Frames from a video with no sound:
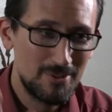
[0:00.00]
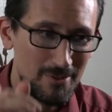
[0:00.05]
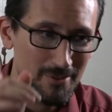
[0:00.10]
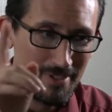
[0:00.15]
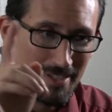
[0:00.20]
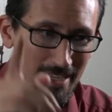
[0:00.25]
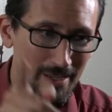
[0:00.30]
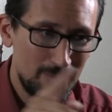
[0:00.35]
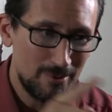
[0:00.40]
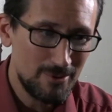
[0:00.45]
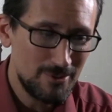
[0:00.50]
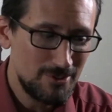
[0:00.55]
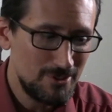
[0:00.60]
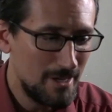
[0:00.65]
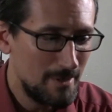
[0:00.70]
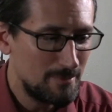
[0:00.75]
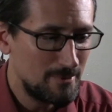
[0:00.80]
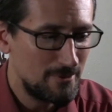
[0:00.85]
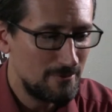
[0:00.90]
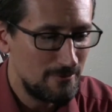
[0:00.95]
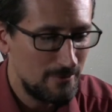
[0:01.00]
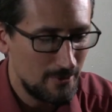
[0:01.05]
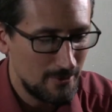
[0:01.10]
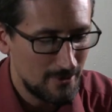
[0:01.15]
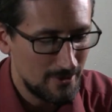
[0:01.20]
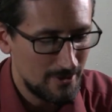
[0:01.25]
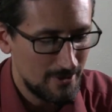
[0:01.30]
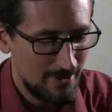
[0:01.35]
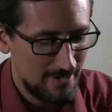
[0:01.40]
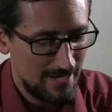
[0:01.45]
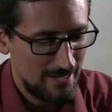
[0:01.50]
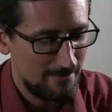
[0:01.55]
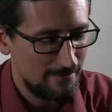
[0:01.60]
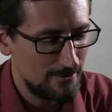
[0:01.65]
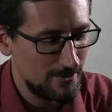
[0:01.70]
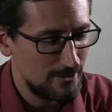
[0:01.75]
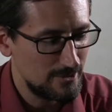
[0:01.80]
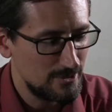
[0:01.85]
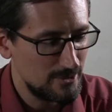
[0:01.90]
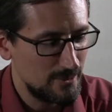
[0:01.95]
So Hebrews chapter 4
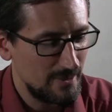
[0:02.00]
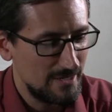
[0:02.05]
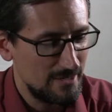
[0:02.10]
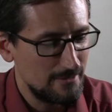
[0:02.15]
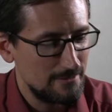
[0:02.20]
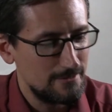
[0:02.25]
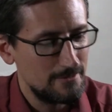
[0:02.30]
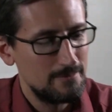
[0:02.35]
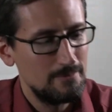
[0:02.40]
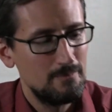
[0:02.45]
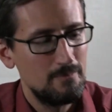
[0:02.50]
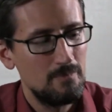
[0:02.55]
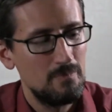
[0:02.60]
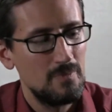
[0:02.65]
and verse 12.